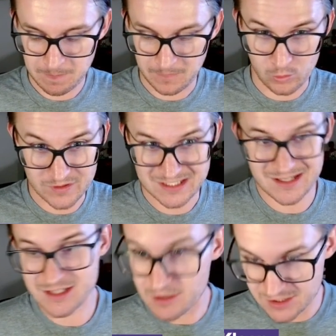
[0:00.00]
who the
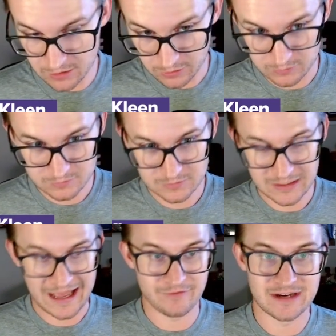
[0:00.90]
Suns also
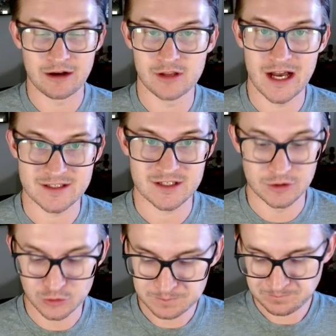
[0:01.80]
have now lost to,